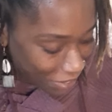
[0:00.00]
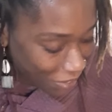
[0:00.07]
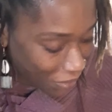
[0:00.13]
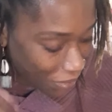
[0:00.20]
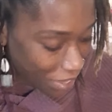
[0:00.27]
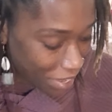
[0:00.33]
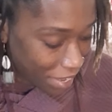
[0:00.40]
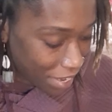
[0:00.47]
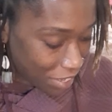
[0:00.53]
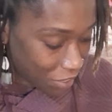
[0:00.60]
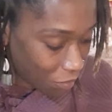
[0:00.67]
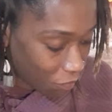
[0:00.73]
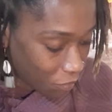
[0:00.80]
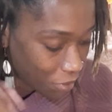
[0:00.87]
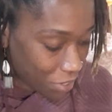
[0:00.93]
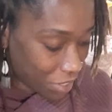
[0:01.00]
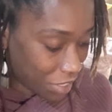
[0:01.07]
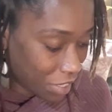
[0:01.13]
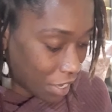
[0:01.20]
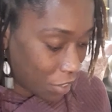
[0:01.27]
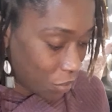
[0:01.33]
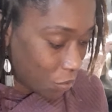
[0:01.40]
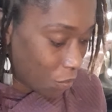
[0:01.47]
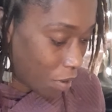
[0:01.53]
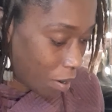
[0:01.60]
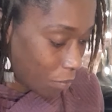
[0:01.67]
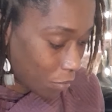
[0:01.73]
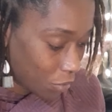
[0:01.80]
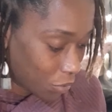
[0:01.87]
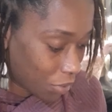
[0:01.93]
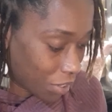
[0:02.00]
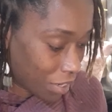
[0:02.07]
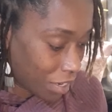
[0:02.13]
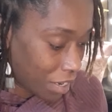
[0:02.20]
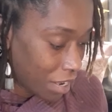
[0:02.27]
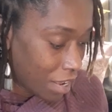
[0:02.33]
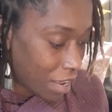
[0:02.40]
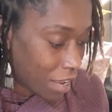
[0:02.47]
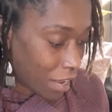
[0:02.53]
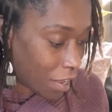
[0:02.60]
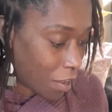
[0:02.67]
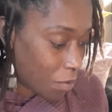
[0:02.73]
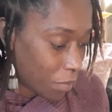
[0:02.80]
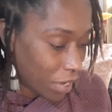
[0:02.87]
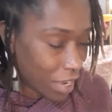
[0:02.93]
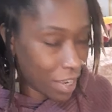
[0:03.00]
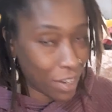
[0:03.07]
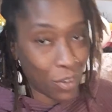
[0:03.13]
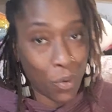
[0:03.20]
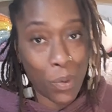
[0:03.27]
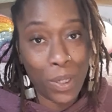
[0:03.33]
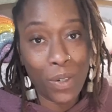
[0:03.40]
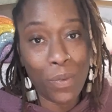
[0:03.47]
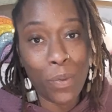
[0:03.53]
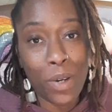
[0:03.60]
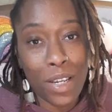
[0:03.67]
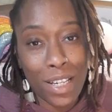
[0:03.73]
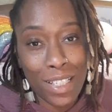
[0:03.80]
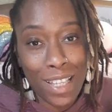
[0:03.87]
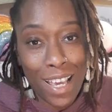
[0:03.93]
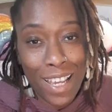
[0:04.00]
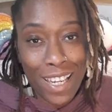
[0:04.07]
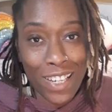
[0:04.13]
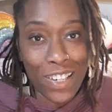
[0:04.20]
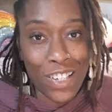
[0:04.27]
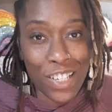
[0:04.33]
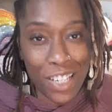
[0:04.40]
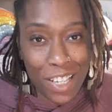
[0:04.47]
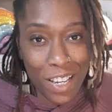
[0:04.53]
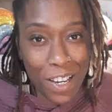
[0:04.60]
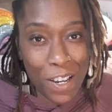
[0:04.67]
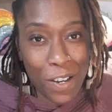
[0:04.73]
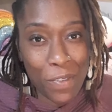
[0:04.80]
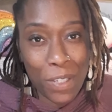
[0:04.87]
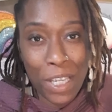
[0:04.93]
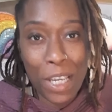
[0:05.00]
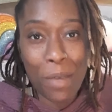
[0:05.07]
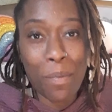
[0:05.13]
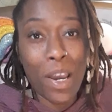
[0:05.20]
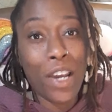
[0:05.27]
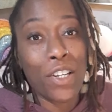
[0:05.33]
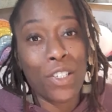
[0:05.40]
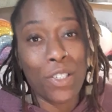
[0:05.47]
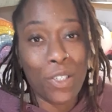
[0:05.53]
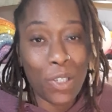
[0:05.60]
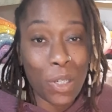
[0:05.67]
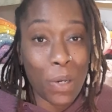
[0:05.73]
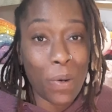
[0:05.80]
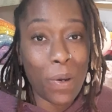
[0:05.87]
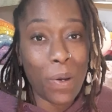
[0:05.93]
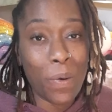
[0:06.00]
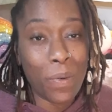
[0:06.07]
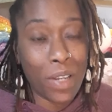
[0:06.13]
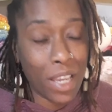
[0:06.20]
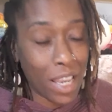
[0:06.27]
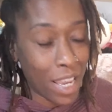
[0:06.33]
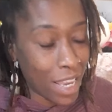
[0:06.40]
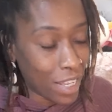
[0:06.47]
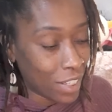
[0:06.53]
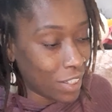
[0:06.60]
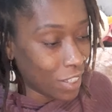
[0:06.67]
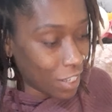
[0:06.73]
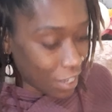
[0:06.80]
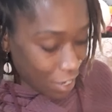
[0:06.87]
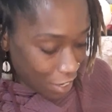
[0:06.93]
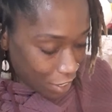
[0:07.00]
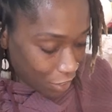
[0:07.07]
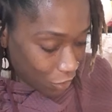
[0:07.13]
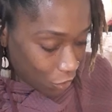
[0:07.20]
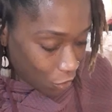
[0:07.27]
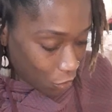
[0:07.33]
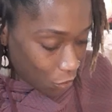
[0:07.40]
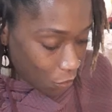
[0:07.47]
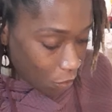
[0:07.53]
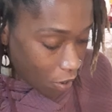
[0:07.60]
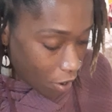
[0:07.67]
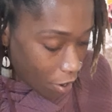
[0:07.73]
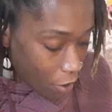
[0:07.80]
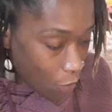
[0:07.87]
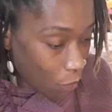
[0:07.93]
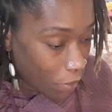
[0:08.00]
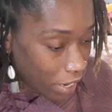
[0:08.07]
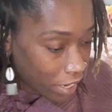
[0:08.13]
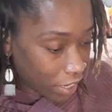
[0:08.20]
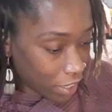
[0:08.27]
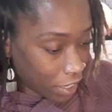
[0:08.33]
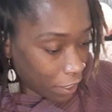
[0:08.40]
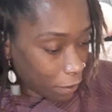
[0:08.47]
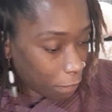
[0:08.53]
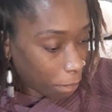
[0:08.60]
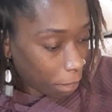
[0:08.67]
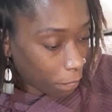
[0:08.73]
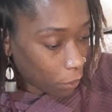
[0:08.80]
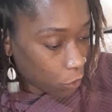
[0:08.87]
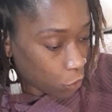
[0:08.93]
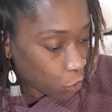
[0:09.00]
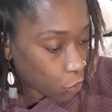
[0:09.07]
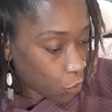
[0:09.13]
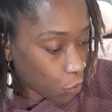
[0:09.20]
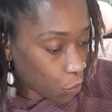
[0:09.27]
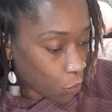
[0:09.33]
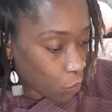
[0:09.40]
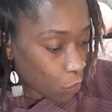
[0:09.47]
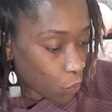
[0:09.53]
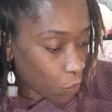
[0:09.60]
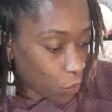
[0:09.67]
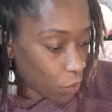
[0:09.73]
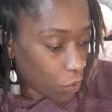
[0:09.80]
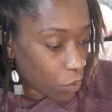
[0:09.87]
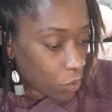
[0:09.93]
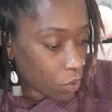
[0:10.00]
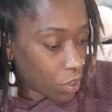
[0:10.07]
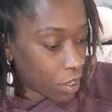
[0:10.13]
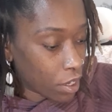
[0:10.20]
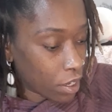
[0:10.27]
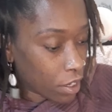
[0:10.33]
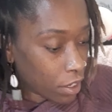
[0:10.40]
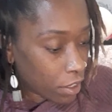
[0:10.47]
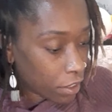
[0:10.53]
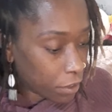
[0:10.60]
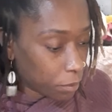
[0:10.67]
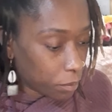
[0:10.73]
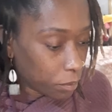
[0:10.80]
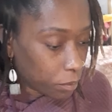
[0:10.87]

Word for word: So the Ace of Wands is that new opportunity coming in. Queen of Wands is that energy of taking matters into your own hands. And so you are awakening to the